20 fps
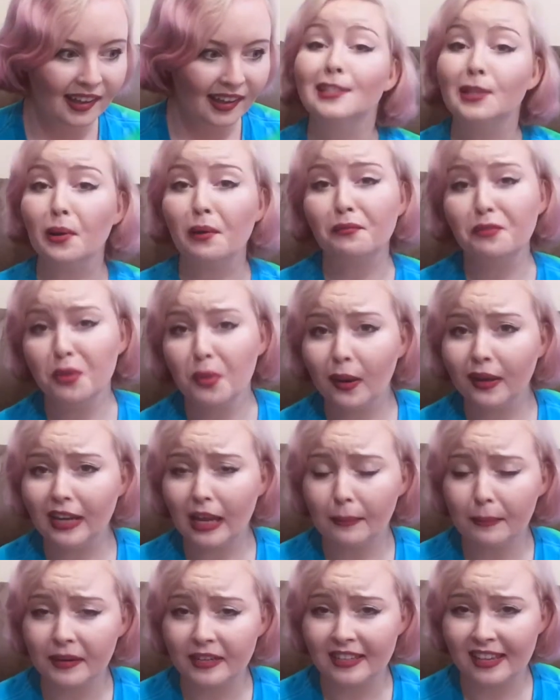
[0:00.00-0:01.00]
if you end
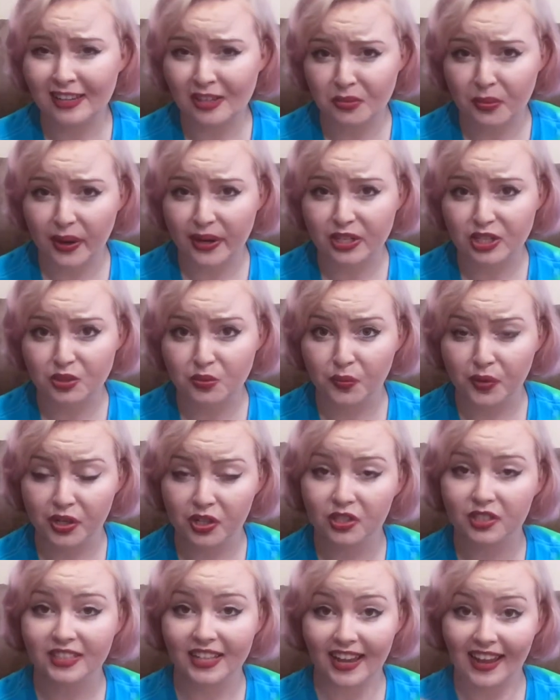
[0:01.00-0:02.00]
up in a situation where
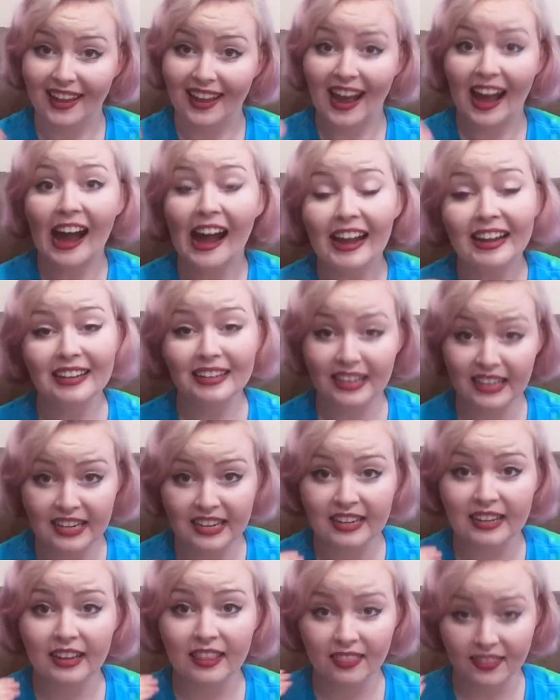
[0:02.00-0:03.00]
you're saying, I
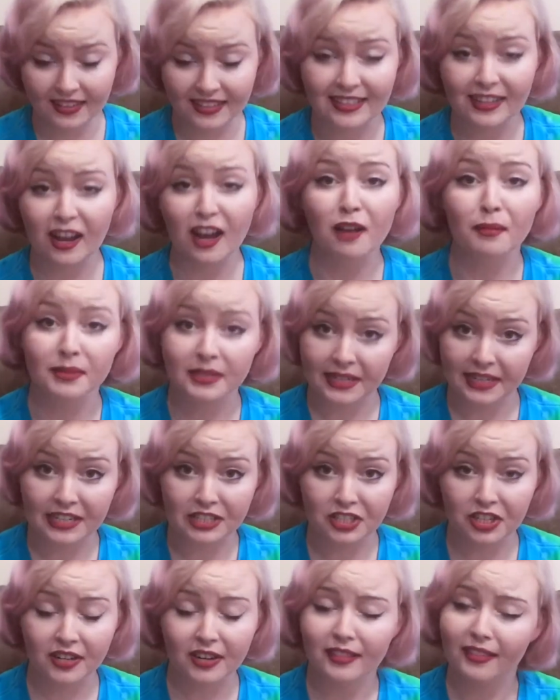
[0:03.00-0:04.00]
need this
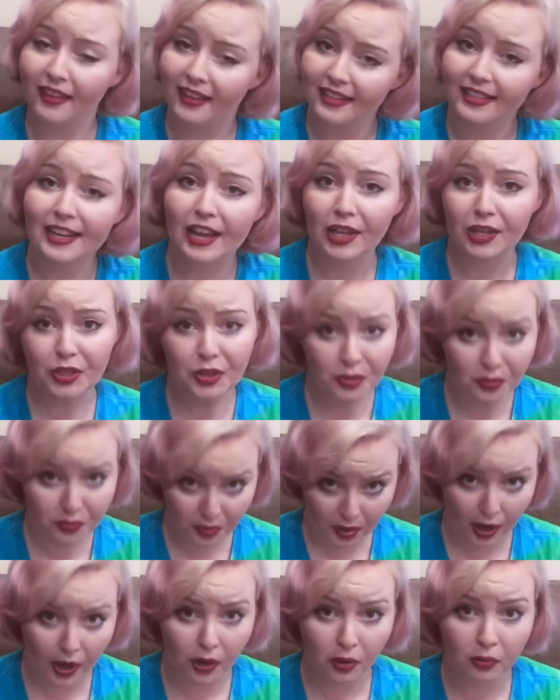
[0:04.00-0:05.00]
accommodation, and they tell you
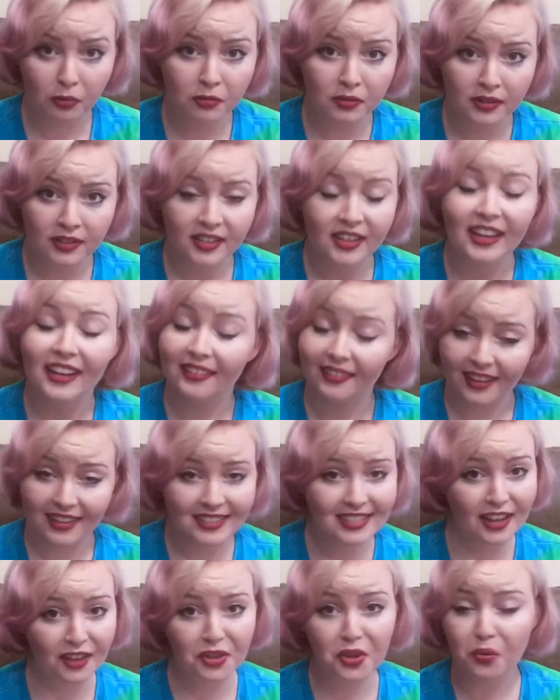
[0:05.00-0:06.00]
no, and they
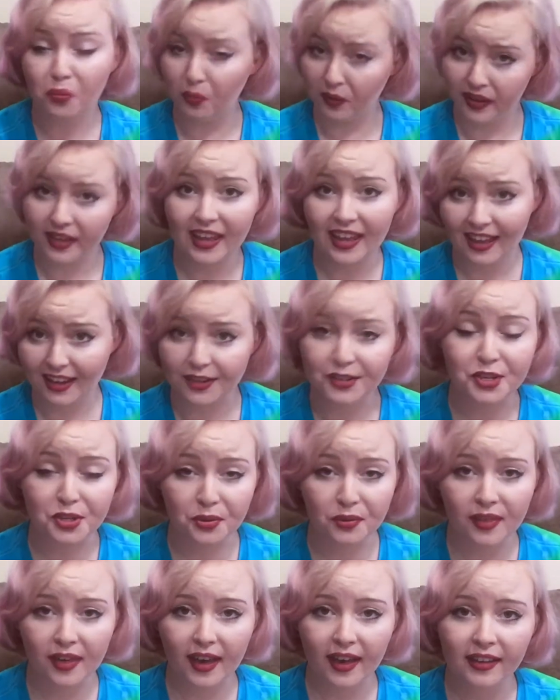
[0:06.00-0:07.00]
tell you we can't
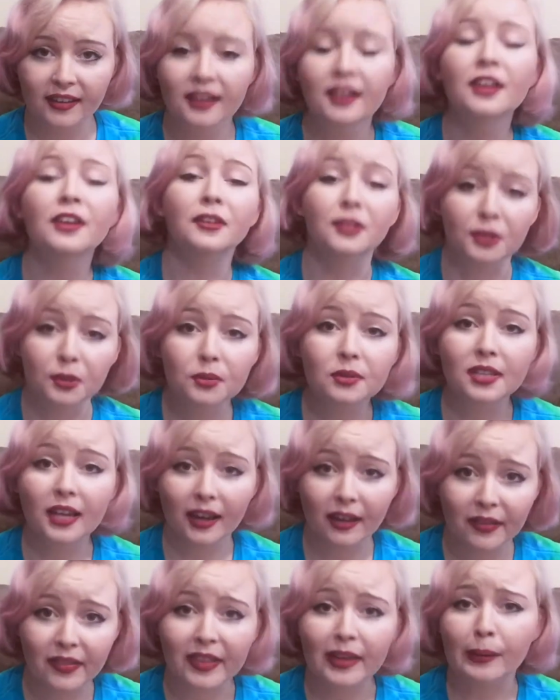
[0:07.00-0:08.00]
do that, you
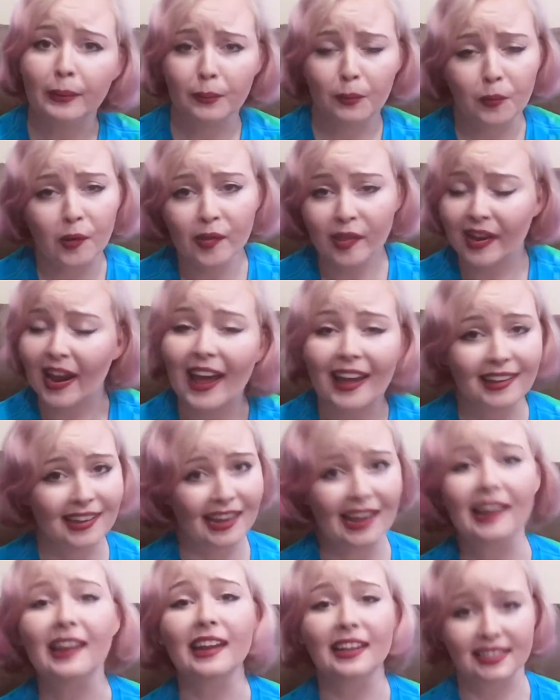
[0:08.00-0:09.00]
tell them, well, then I
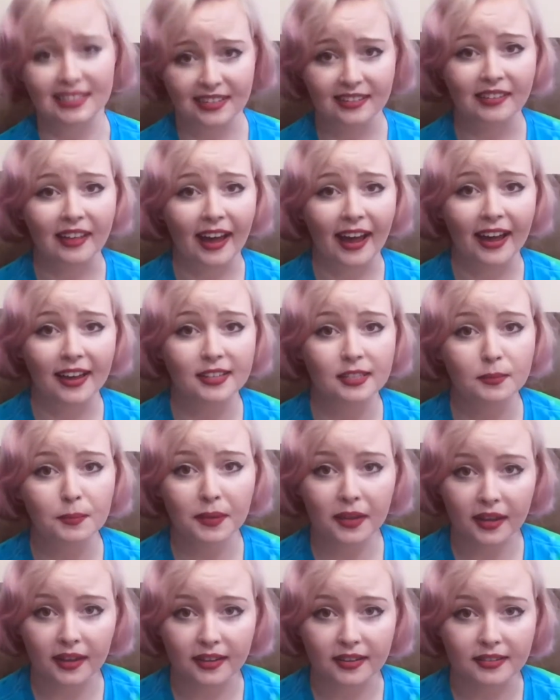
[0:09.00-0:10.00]
can't get to class,
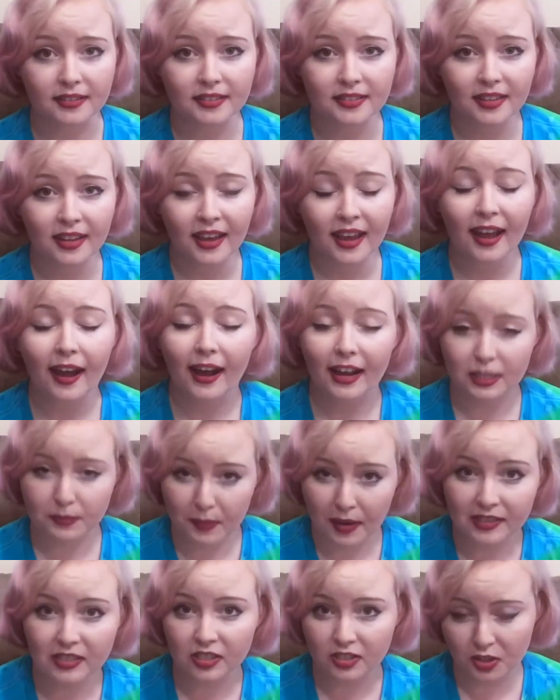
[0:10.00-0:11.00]
because as
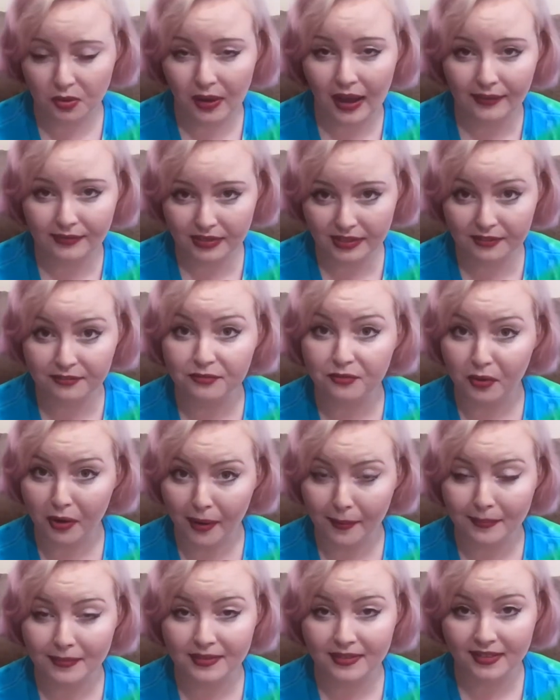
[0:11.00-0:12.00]
much as you have to
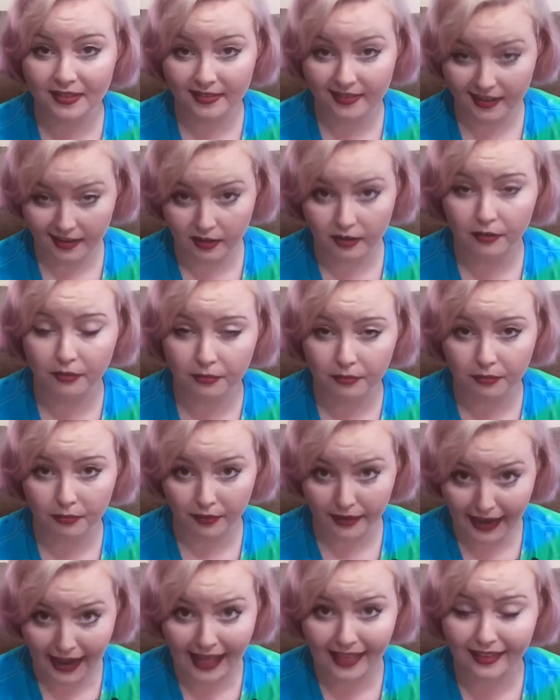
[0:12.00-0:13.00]
conform to their
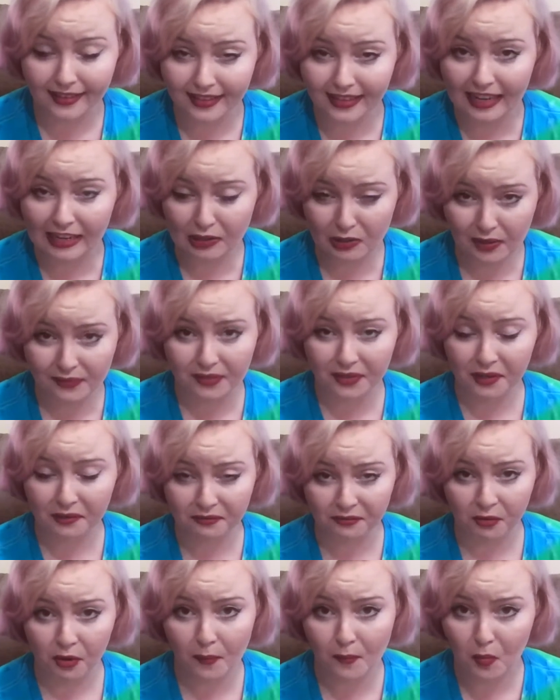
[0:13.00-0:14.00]
reality and you have to
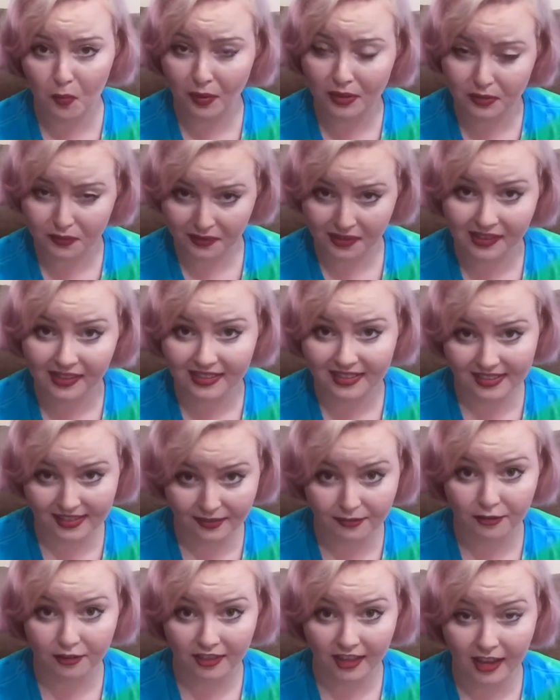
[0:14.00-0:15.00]
conform to what's
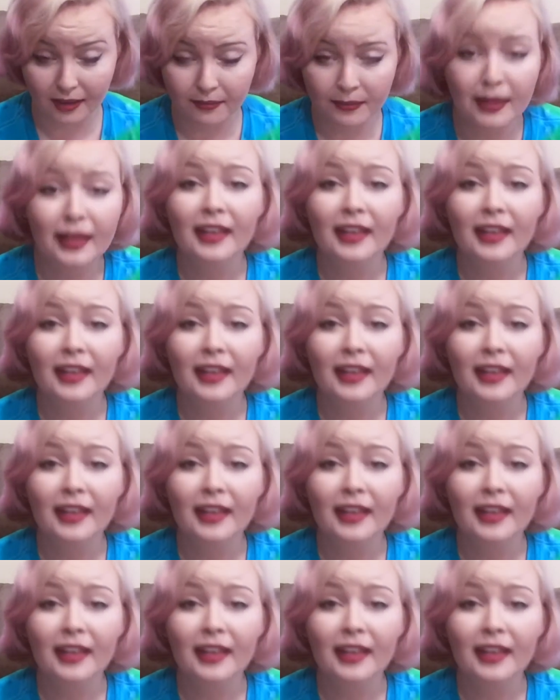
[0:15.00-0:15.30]
realistic for them,